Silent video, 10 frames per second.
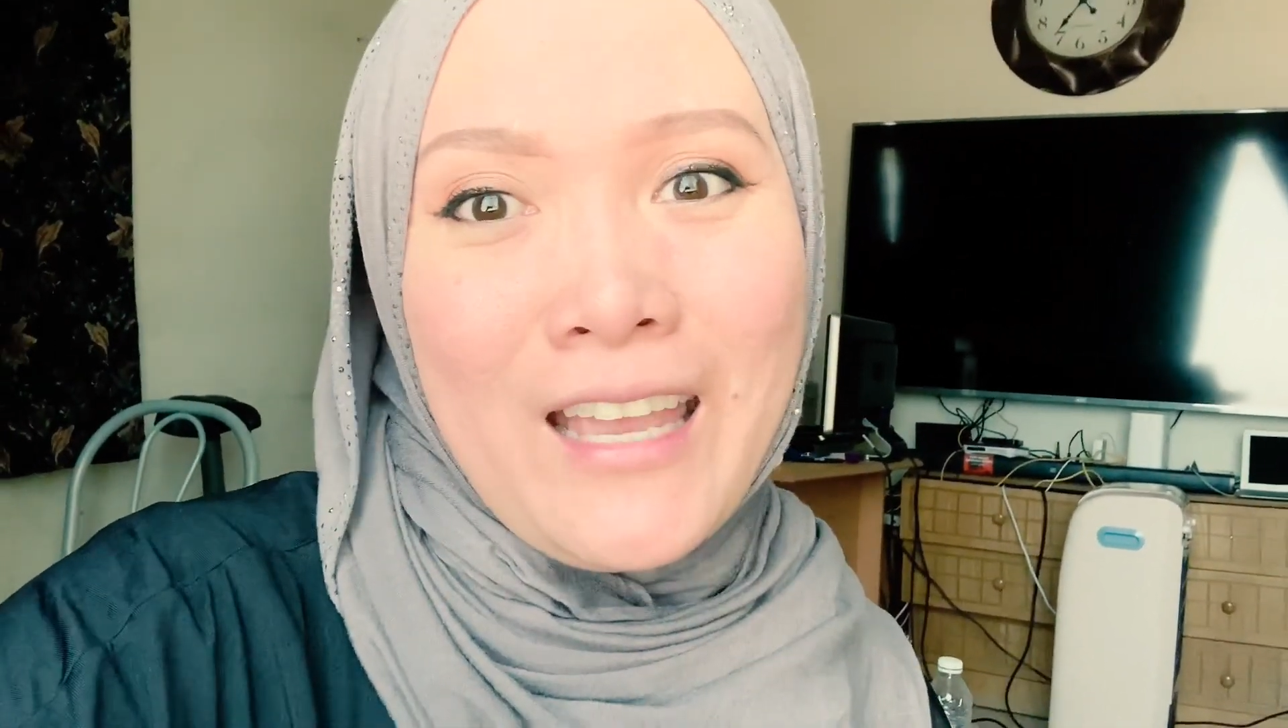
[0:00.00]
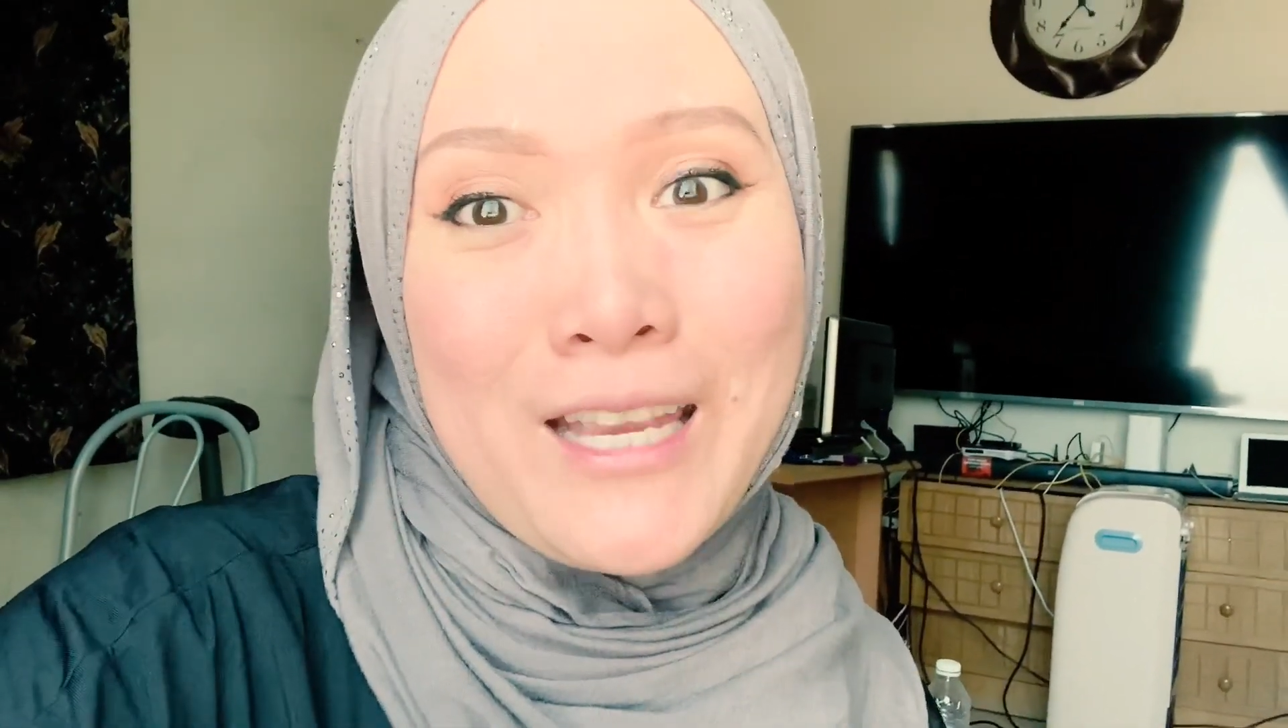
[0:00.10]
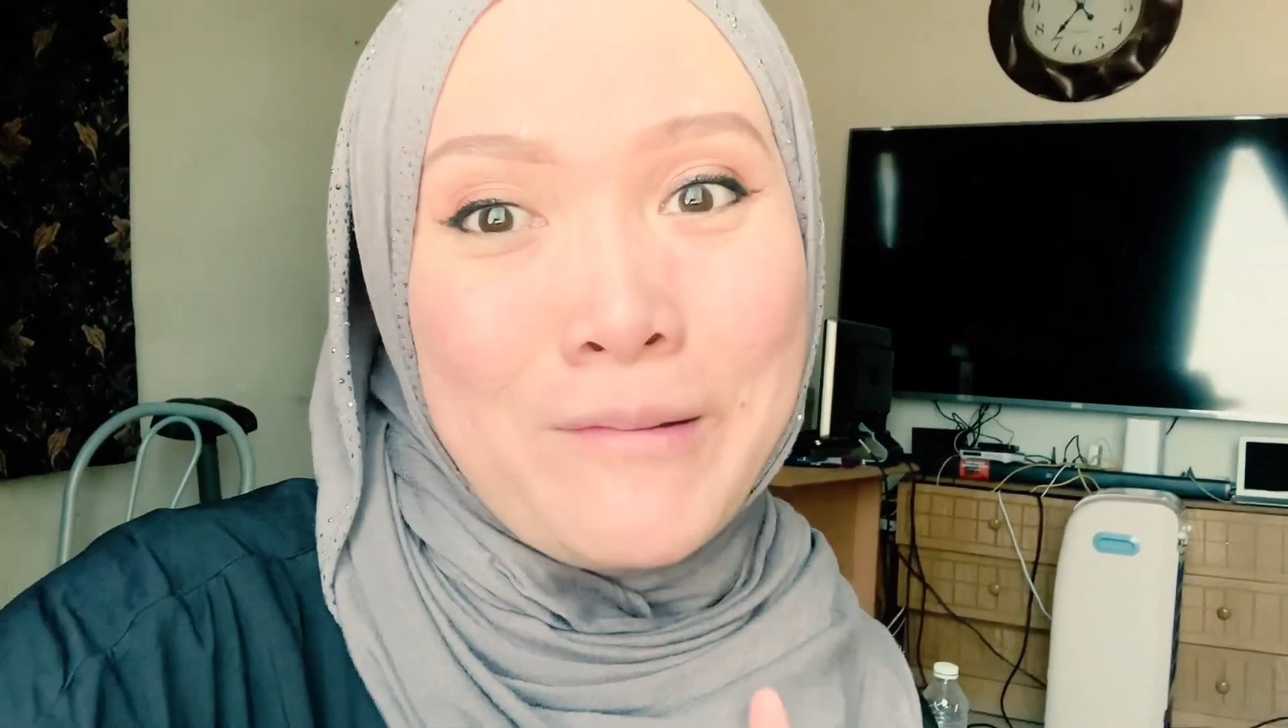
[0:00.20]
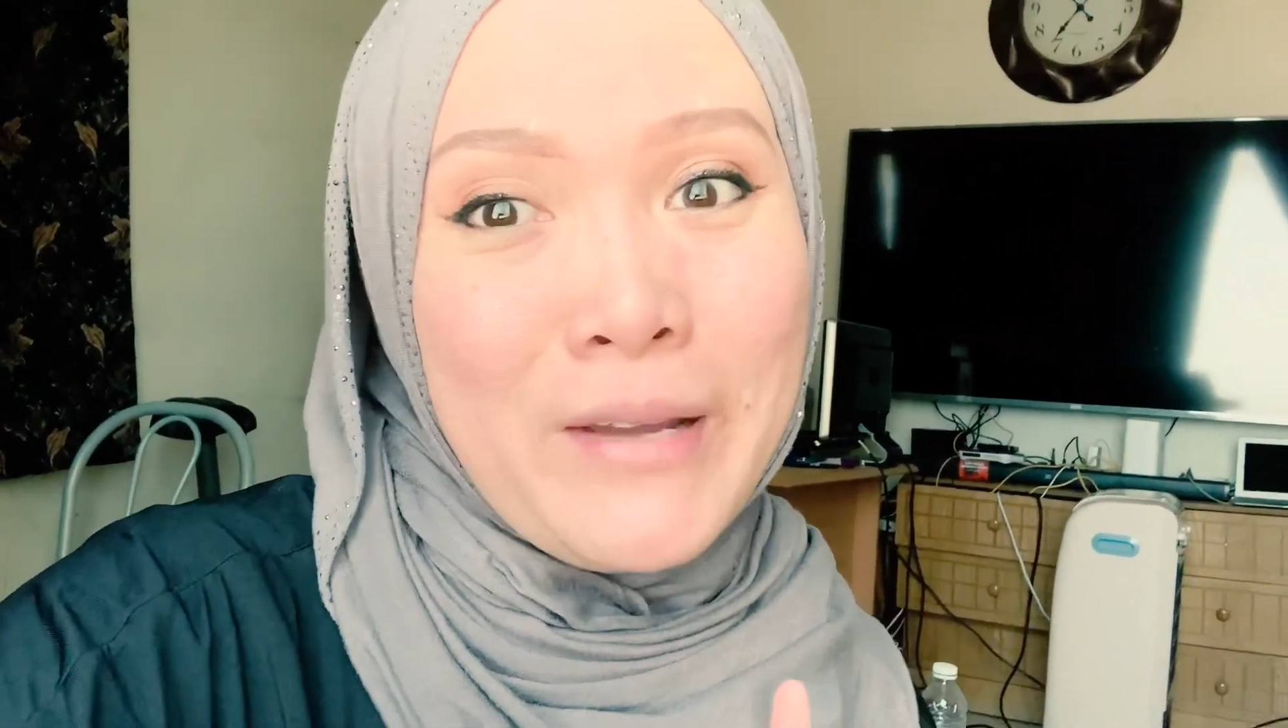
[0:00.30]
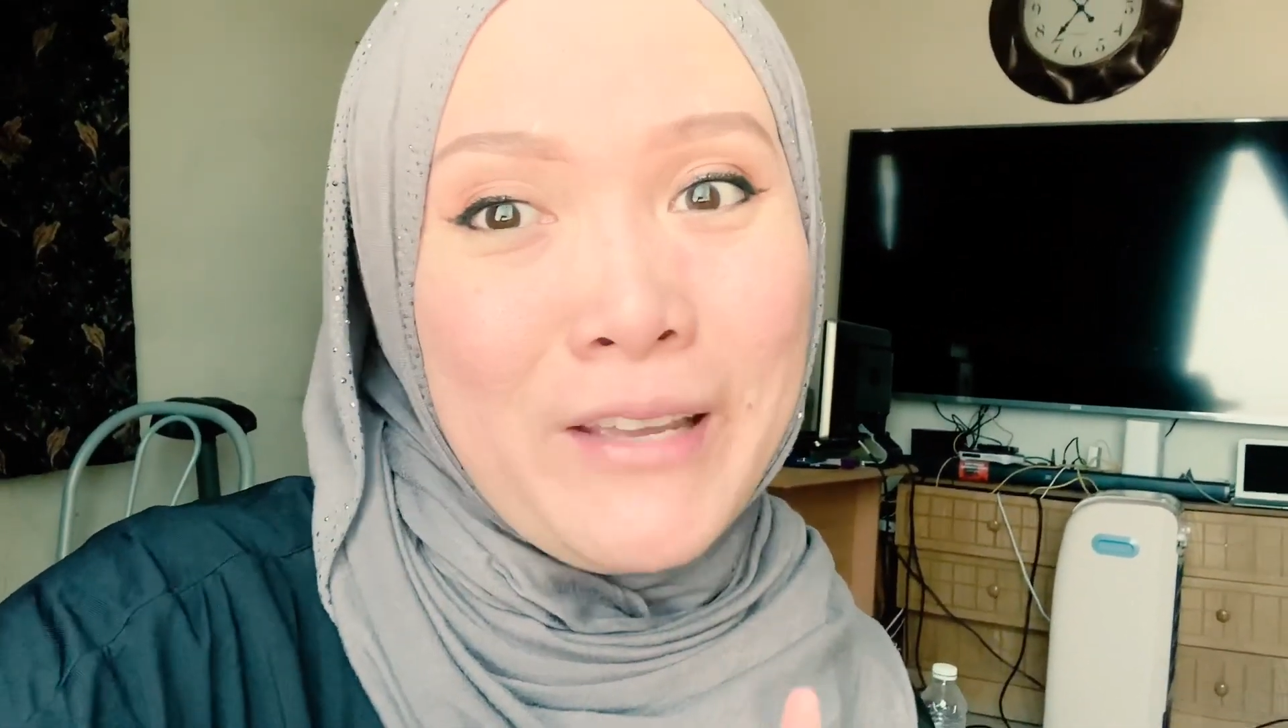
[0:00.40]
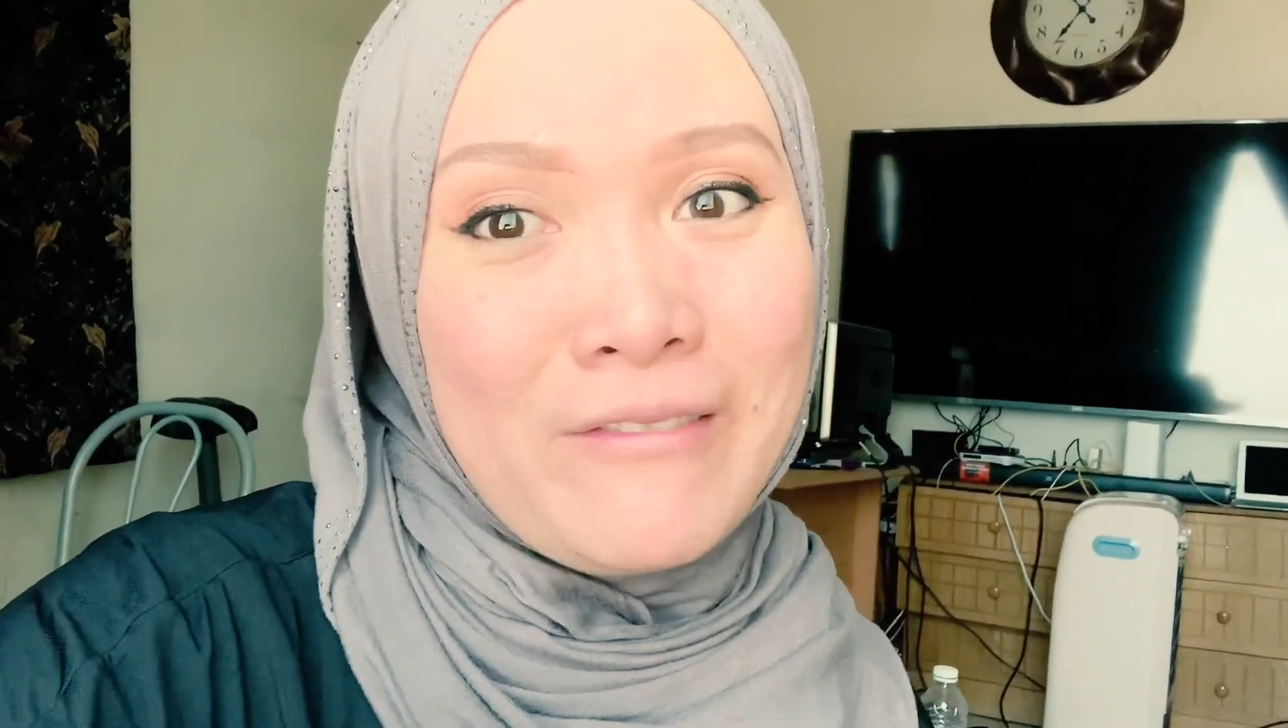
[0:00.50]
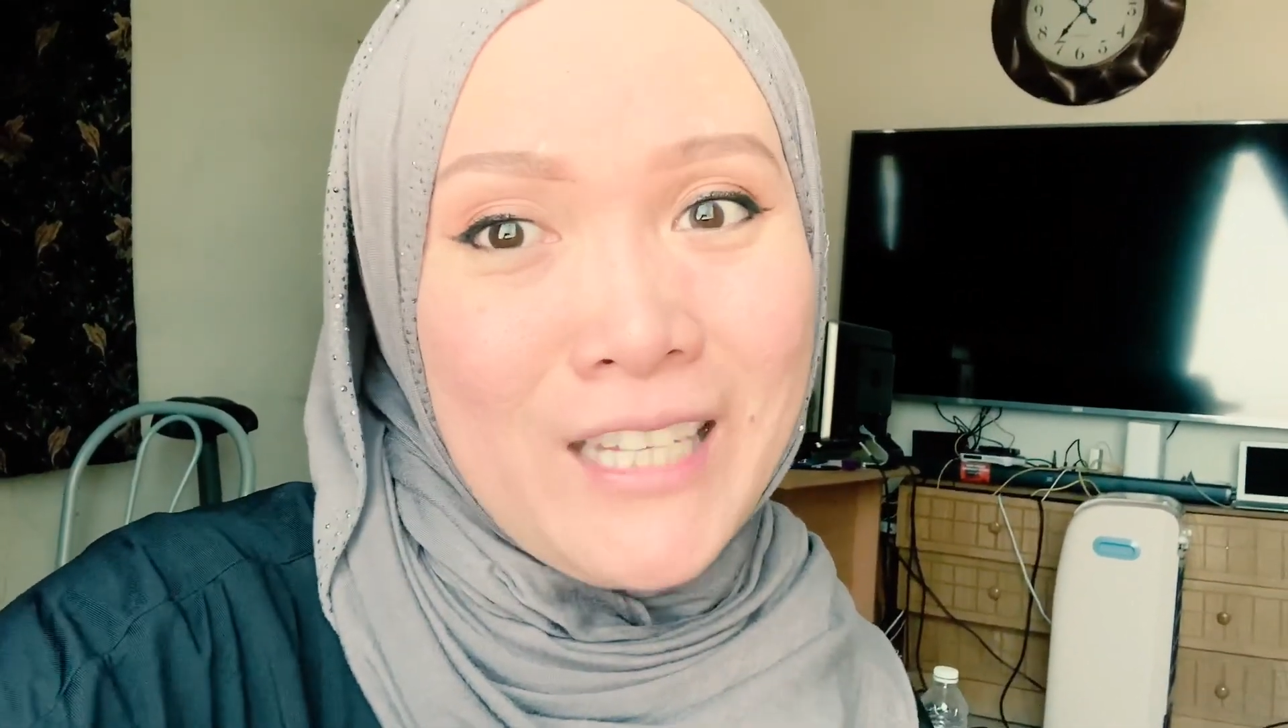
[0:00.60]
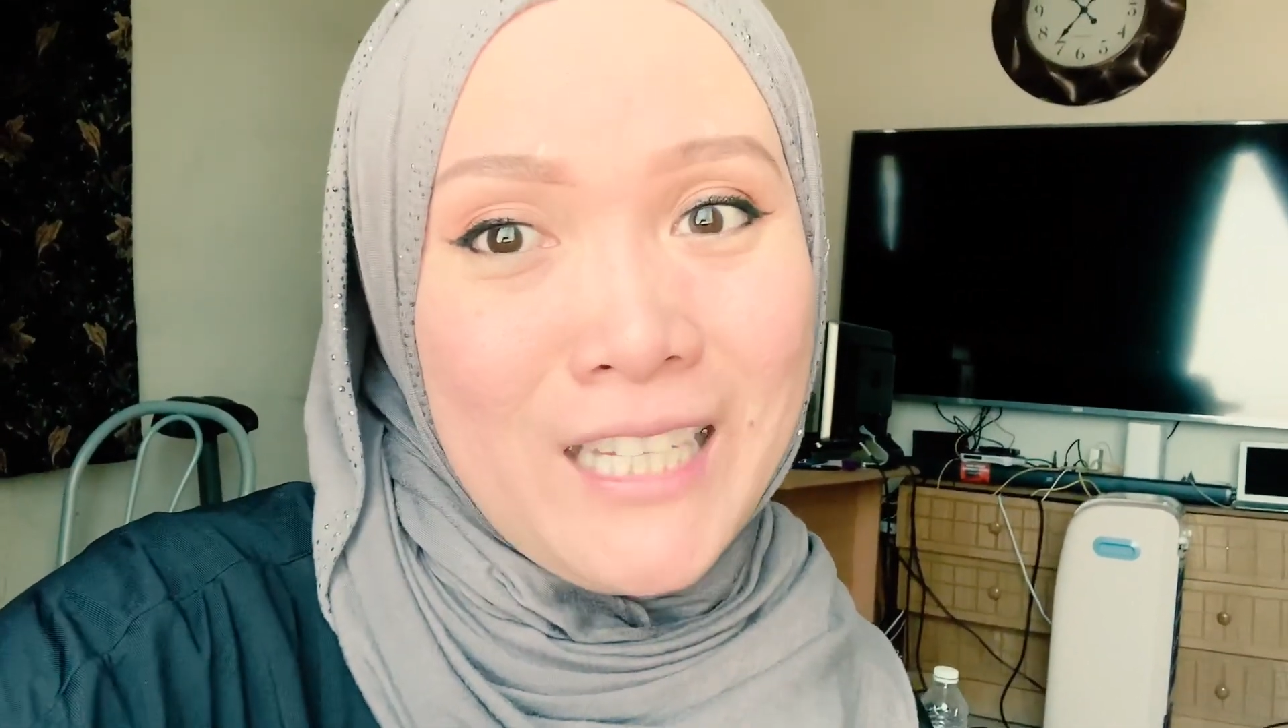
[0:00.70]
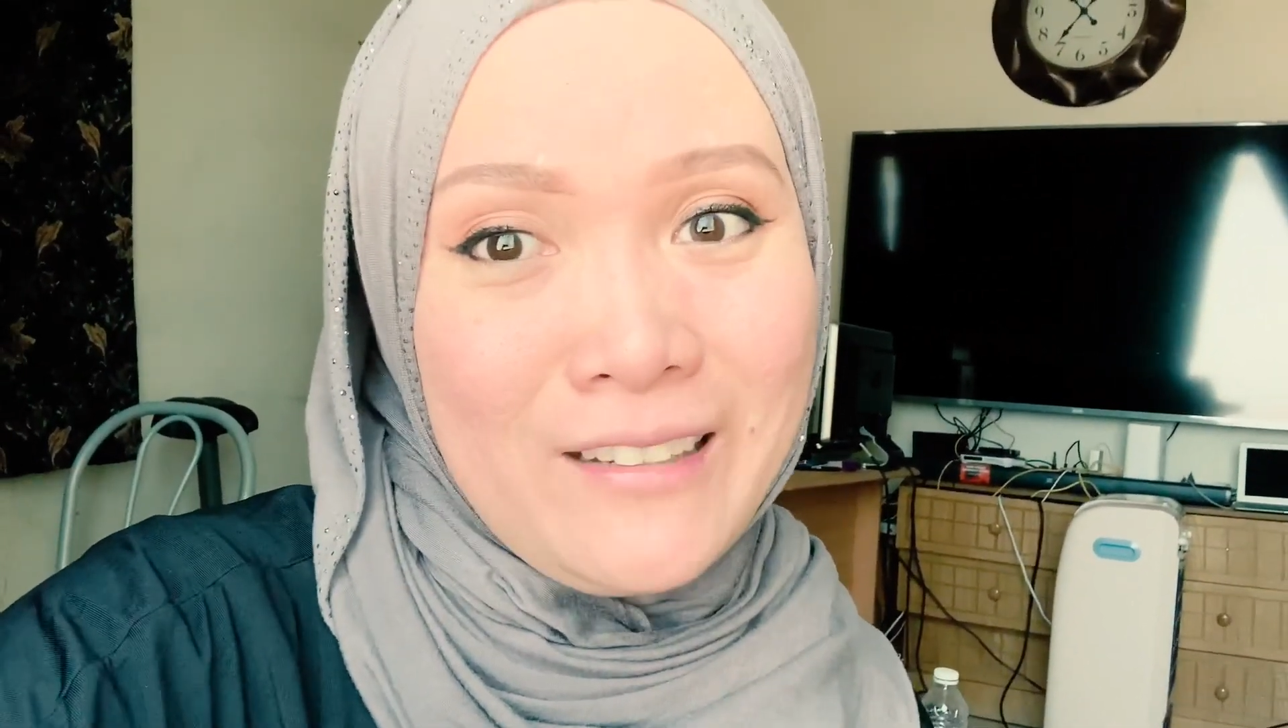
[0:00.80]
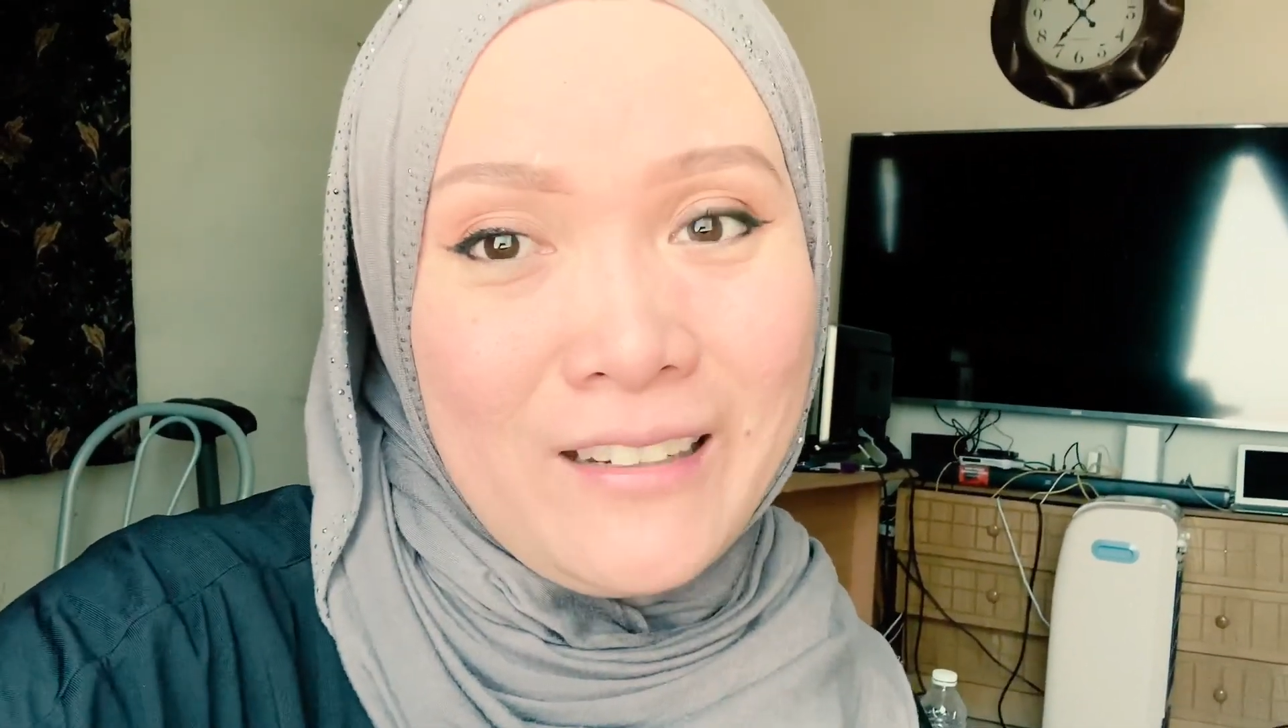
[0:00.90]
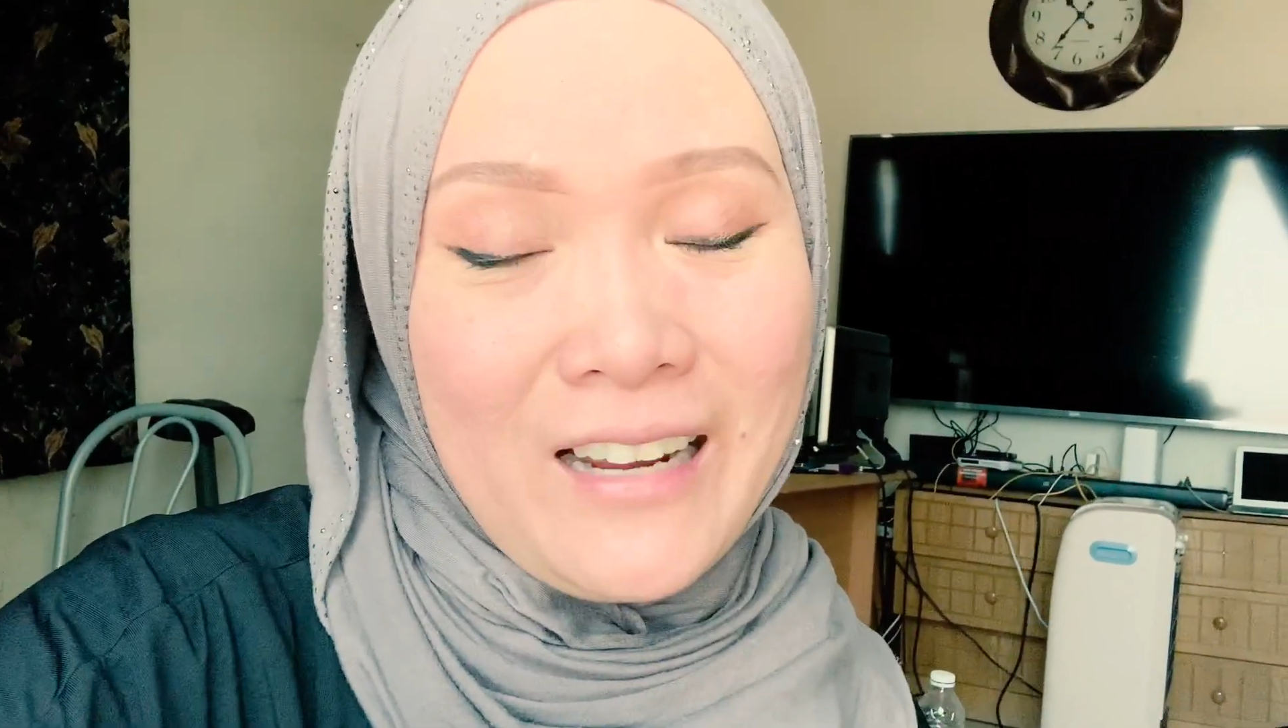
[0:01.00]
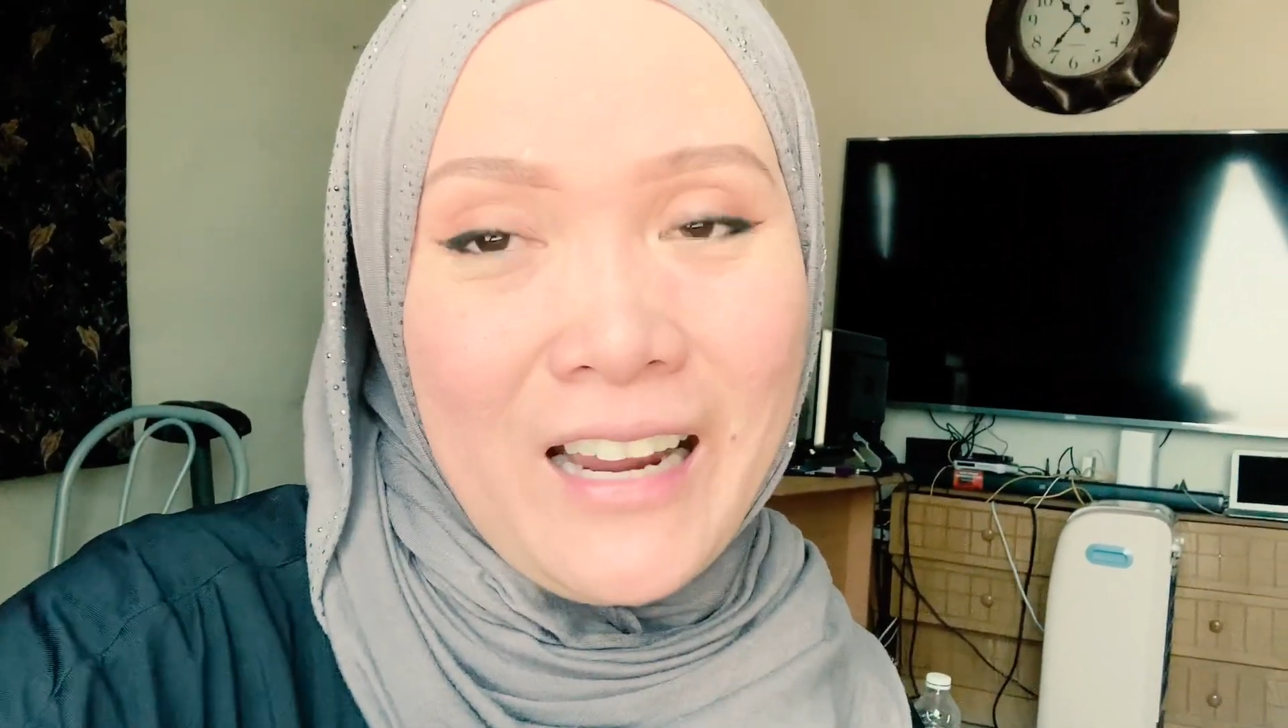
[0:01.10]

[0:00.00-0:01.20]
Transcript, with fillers: in my video,